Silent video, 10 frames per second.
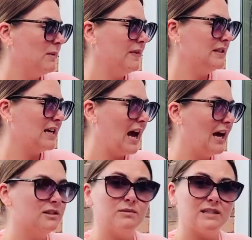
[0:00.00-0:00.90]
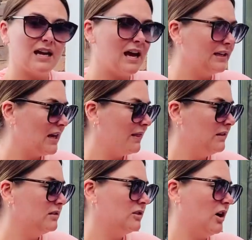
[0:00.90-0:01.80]
when the tide was high and
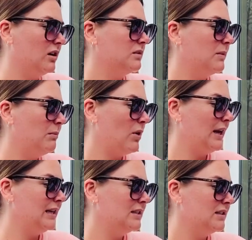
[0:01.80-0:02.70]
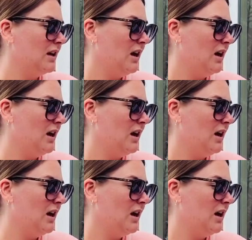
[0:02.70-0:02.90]
the stars were bright.